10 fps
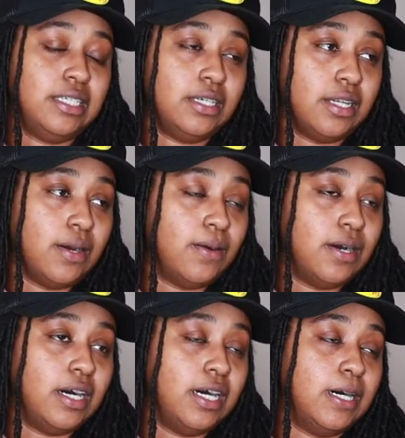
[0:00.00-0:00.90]
You
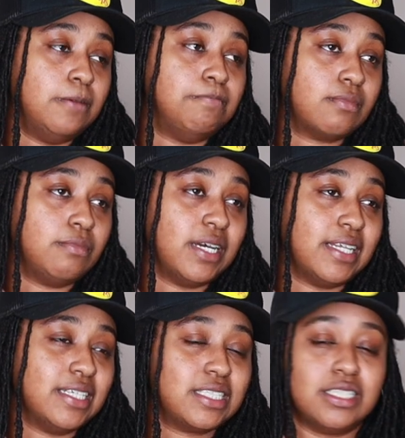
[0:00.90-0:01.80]
know, um, but
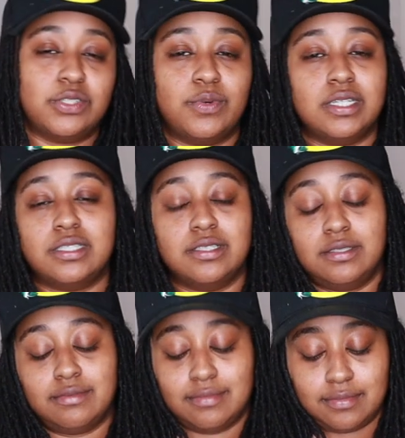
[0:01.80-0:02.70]
in this situation,